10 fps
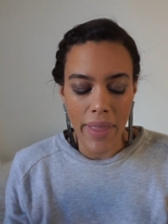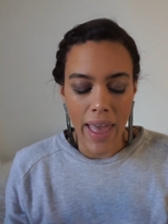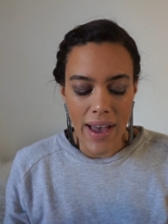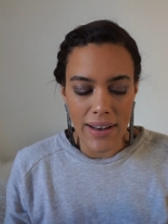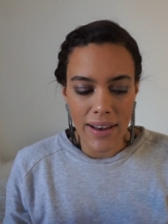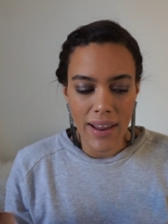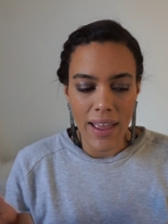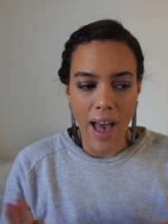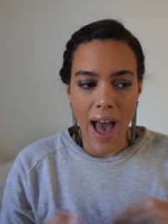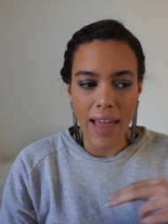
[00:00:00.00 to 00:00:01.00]
And
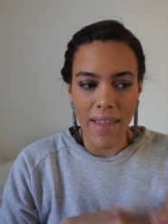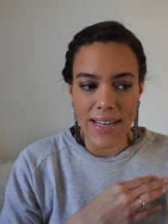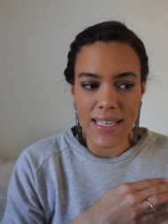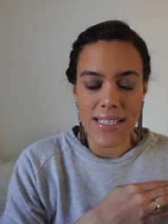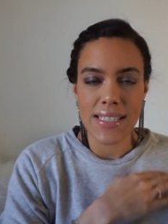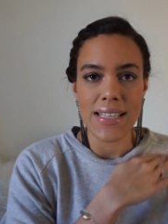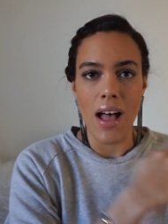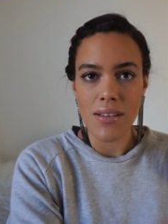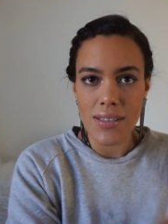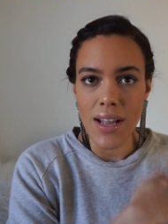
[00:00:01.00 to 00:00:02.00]
I like to
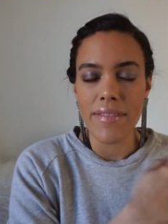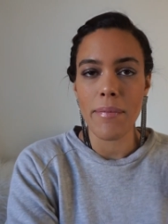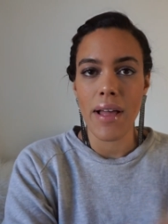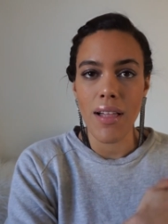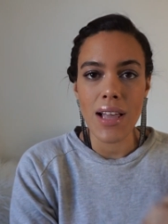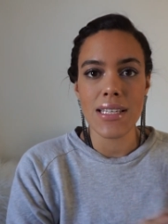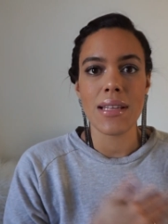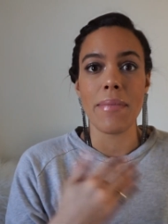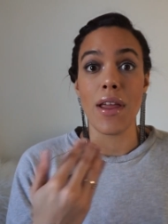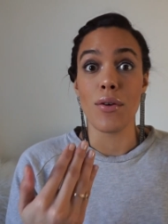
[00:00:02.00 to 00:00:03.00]
sell stuff in my closet
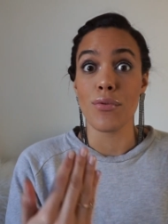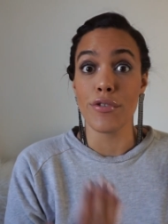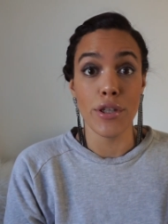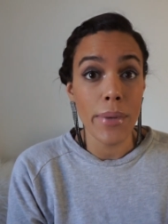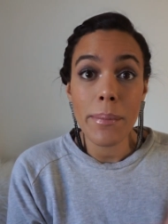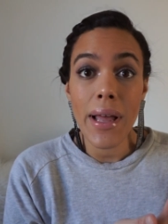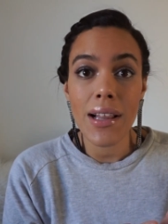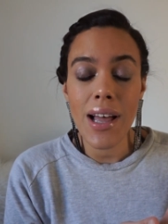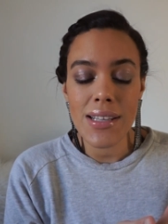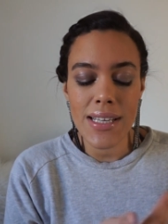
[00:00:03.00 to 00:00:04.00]
and make room in my
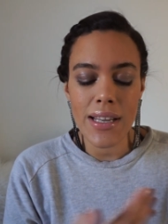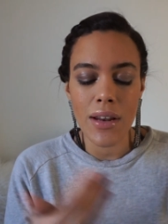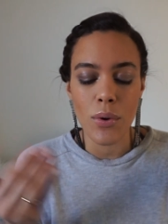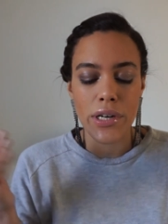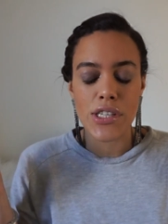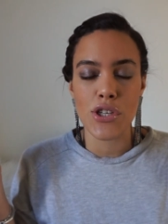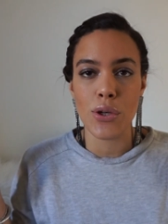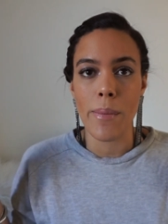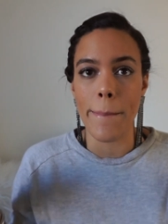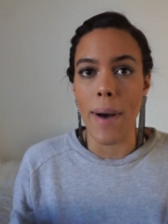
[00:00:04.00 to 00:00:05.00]
closet in order
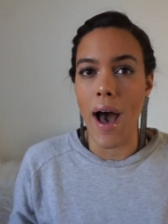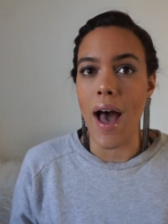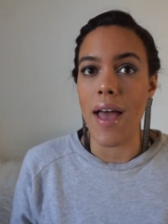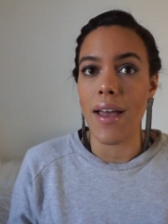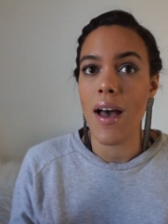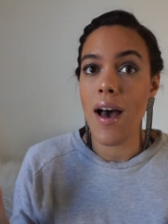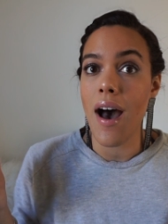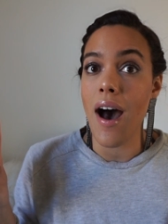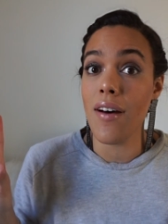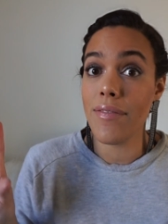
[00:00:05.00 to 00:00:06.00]
to buy
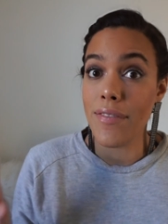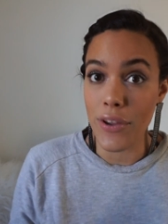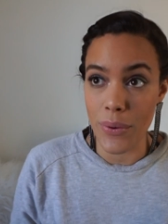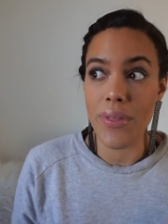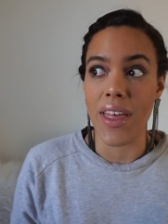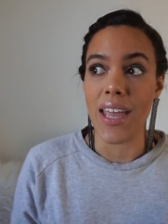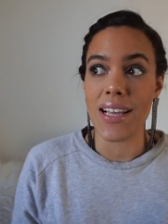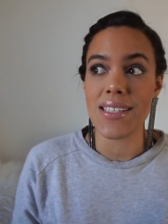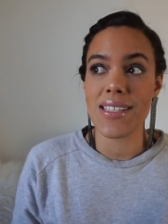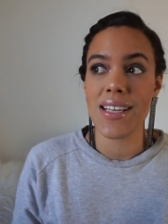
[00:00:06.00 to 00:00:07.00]
a few
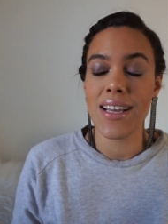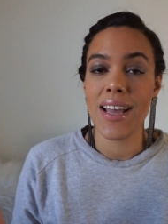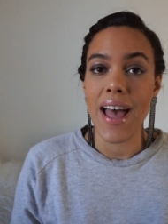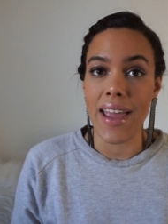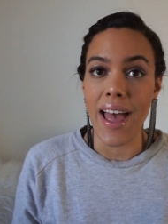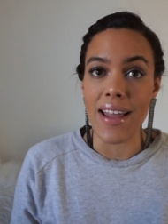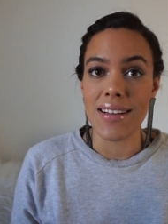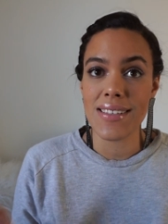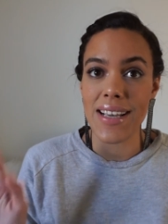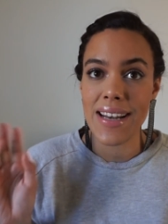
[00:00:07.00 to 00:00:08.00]
things.
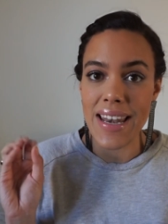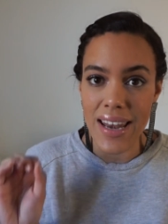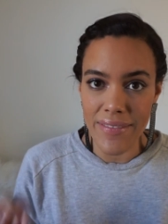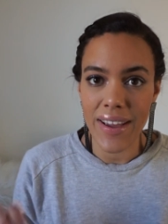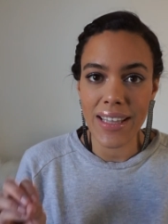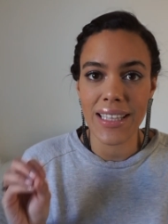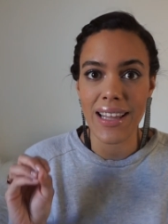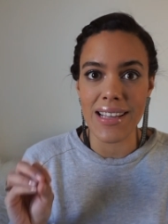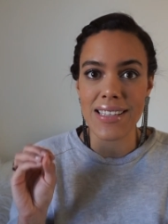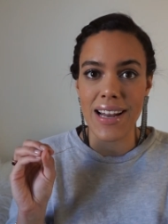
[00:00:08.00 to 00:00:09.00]
Again, significantly
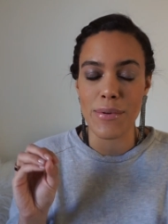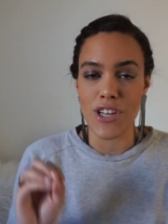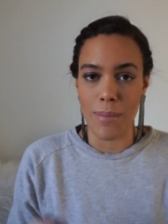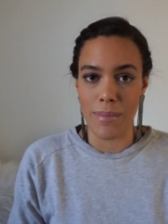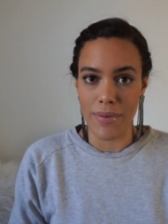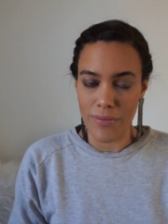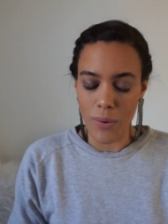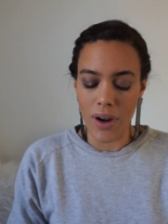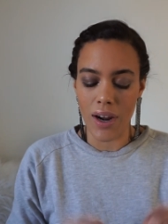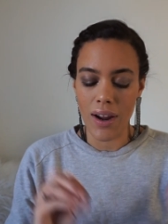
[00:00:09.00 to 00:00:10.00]
less than I was shopping
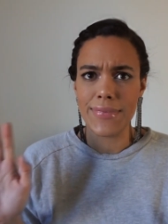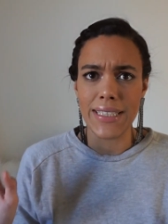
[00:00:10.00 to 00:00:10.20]
before.